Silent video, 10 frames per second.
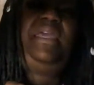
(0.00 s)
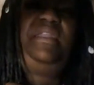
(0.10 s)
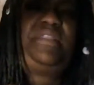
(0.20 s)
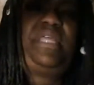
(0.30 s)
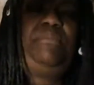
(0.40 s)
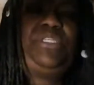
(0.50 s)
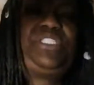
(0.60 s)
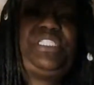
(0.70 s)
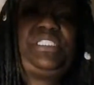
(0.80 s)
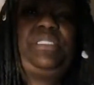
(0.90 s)
anything,
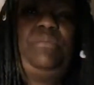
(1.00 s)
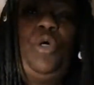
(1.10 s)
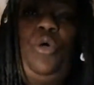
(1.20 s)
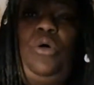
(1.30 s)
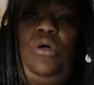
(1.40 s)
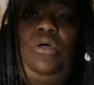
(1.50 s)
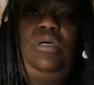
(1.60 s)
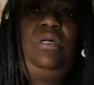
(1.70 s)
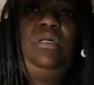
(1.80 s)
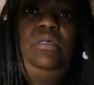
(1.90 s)
but just some
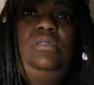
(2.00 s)
oil.